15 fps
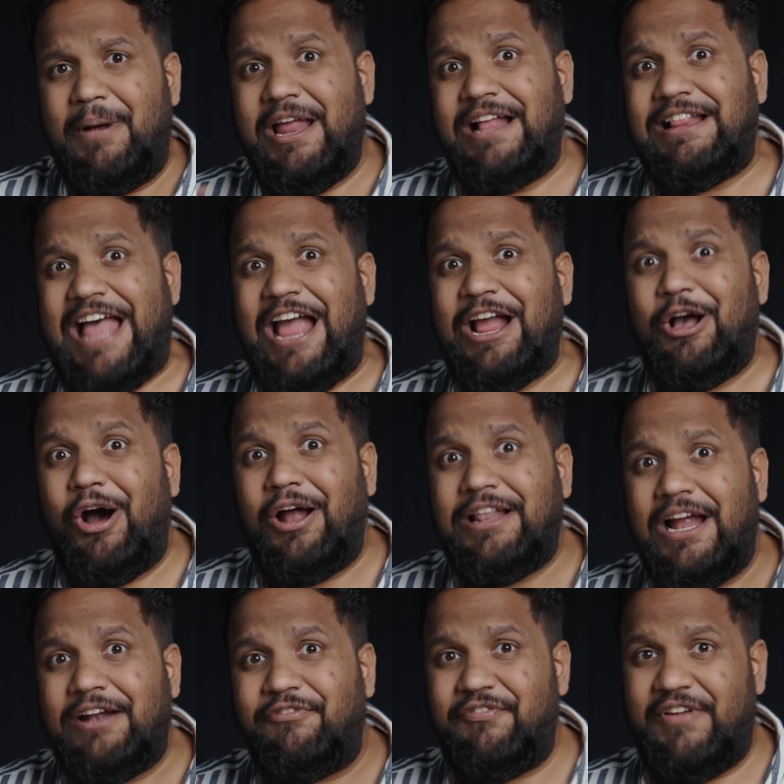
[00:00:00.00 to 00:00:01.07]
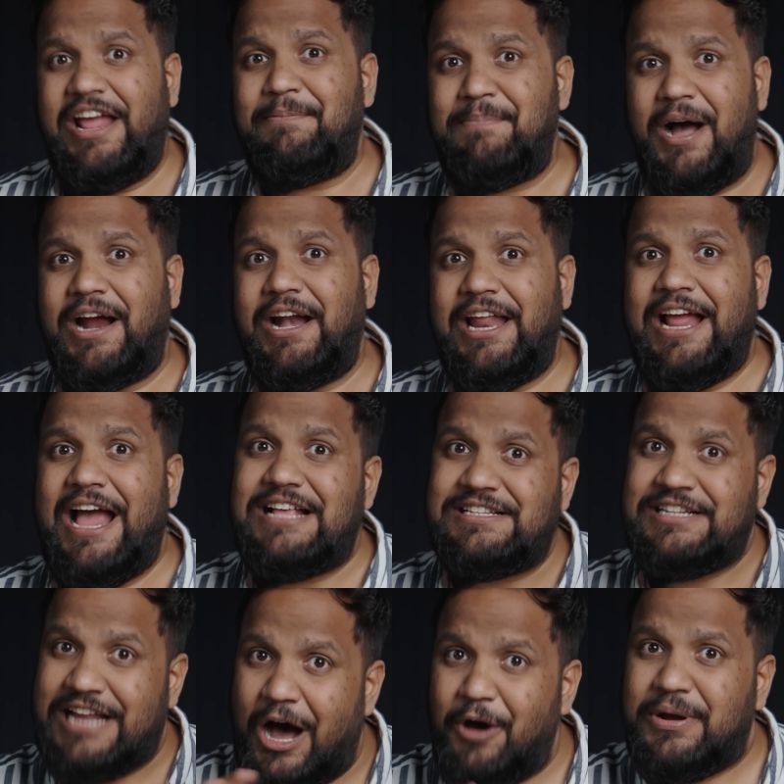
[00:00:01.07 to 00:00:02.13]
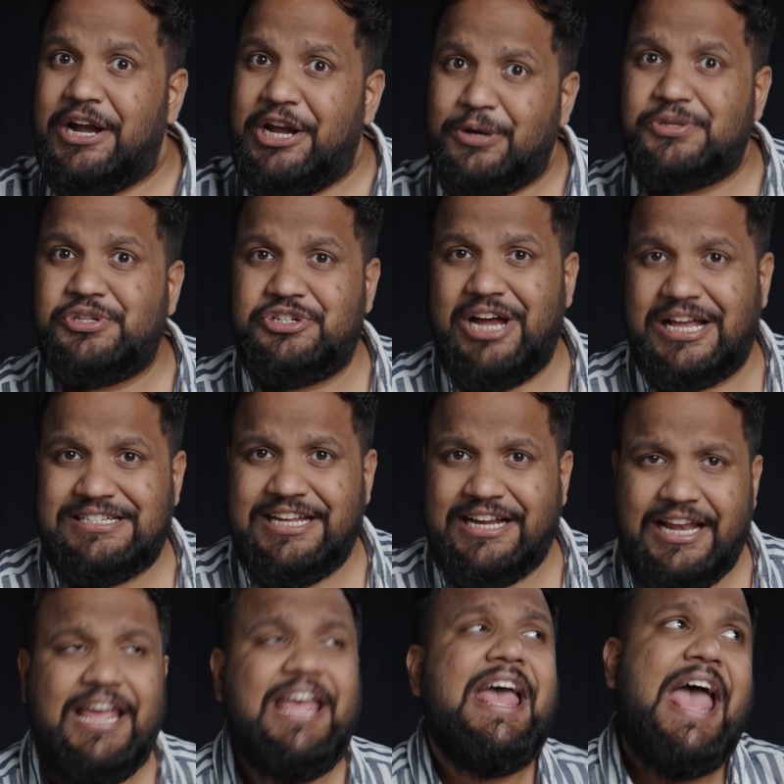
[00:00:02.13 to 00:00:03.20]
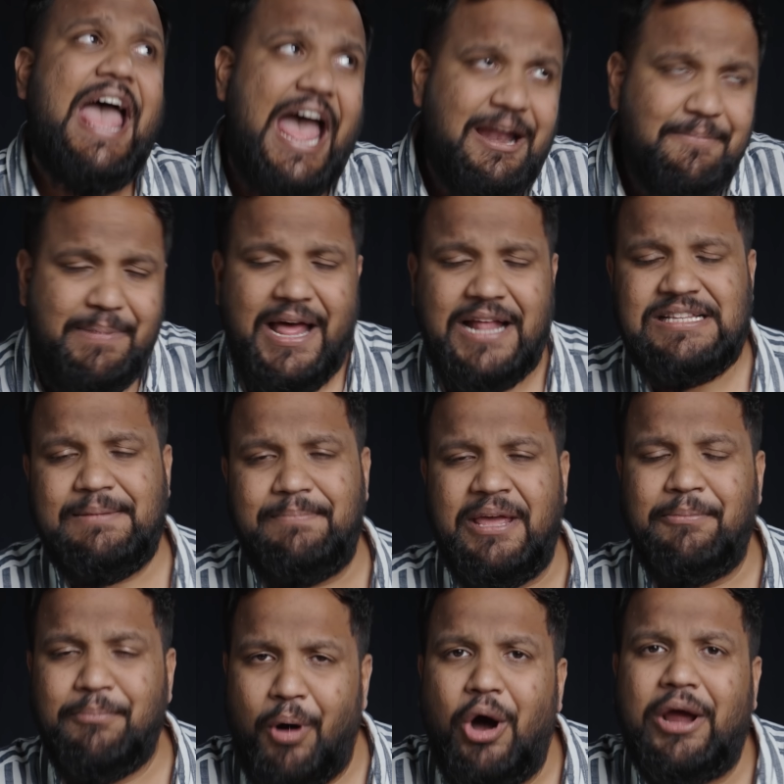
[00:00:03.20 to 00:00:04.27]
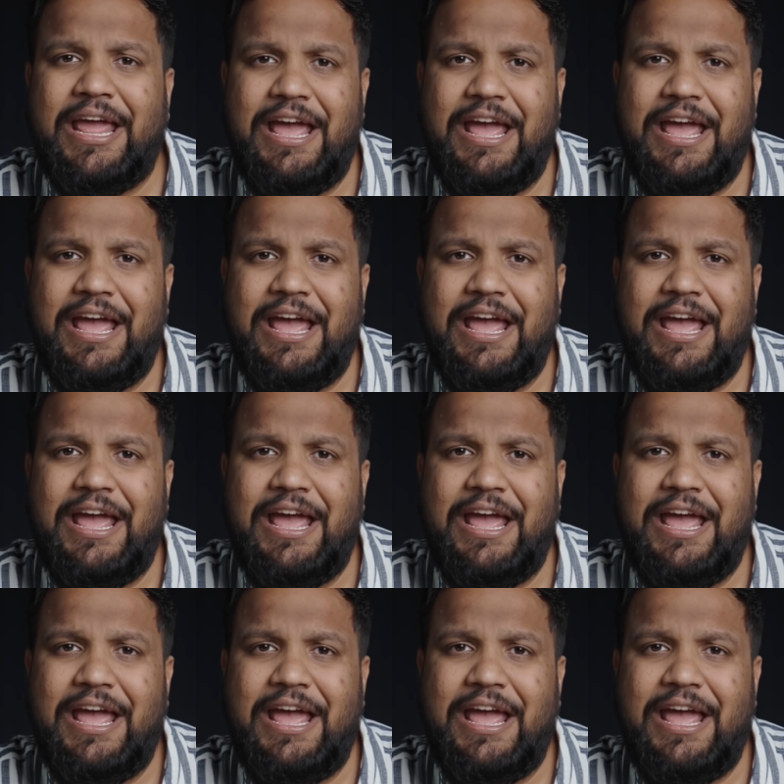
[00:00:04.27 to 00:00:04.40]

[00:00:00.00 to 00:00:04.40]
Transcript: But yeah, thank God that fake marketing has now reduced drastically and brands are being more